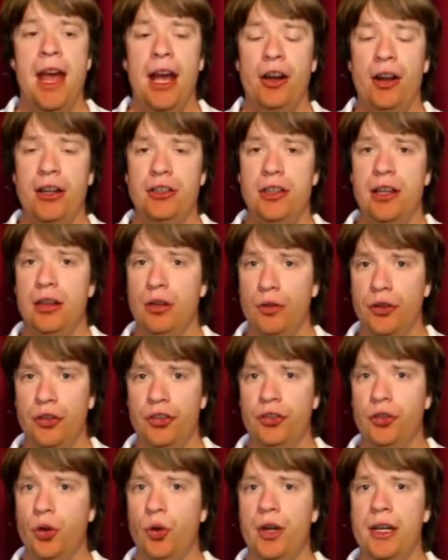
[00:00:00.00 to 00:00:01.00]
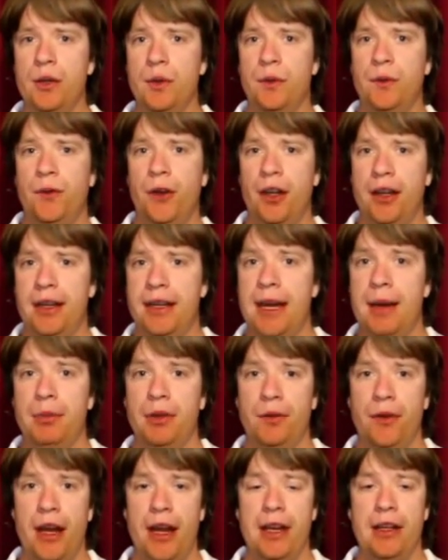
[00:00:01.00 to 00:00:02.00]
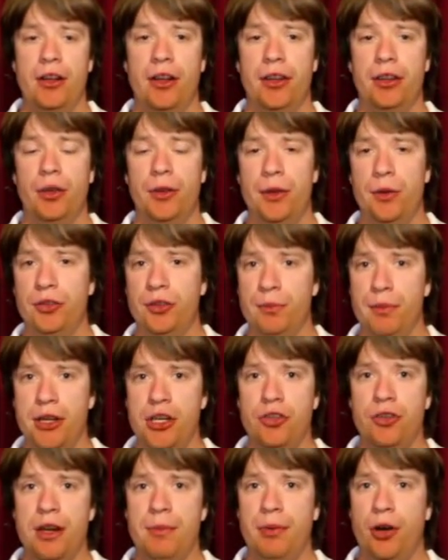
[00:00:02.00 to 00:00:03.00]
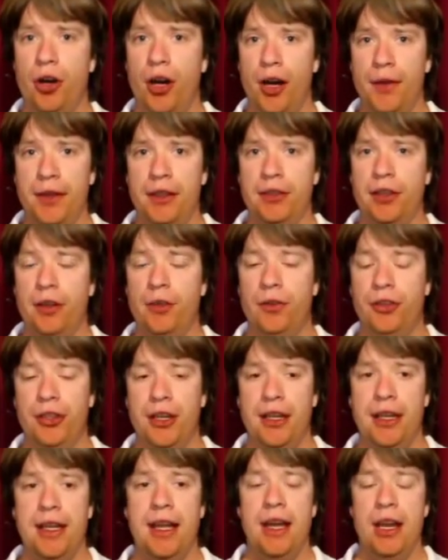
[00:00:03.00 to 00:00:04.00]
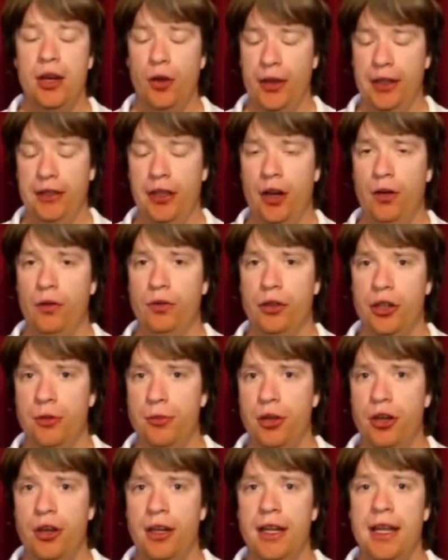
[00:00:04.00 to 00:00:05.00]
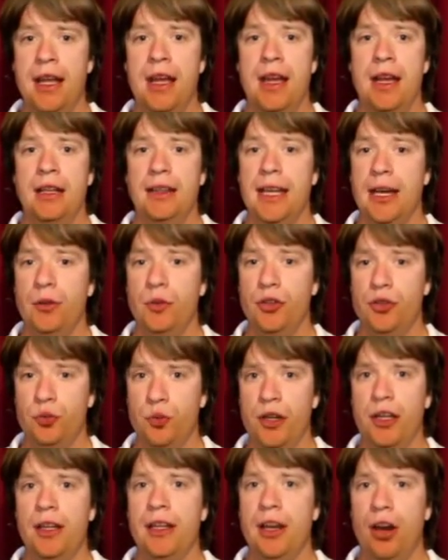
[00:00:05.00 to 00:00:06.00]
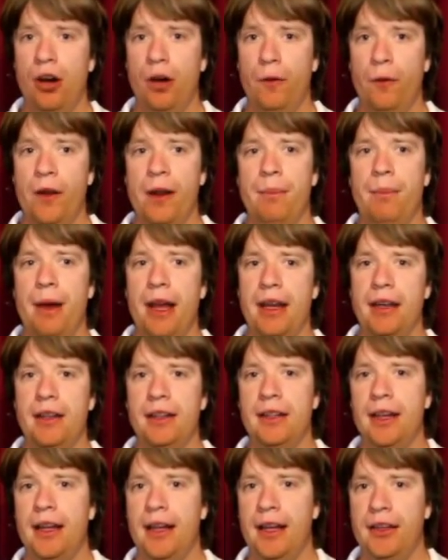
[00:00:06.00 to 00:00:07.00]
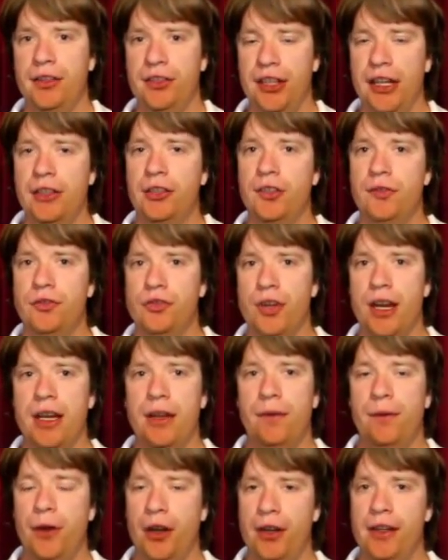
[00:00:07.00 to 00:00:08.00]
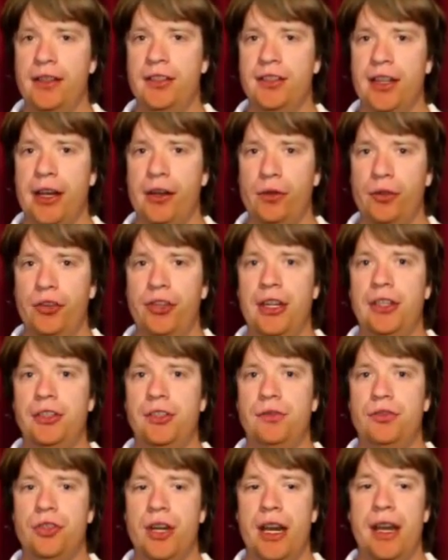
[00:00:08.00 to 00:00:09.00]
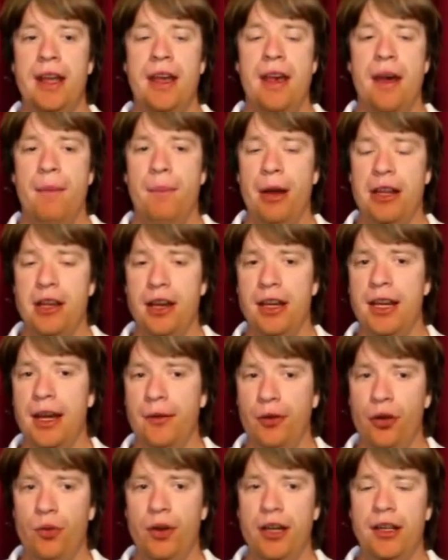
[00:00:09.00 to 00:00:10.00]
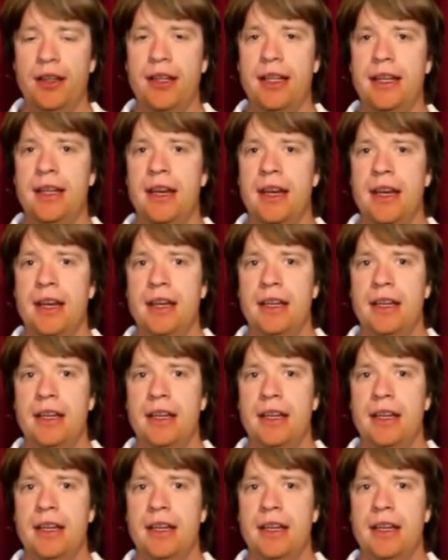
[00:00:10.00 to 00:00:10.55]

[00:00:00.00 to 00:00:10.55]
And I actually thought the story was very captivating. I thought there was a mystery behind this whole city, this whole community, that was really off, and it made a sense of dread, a very subtle sense of dread, but you never really,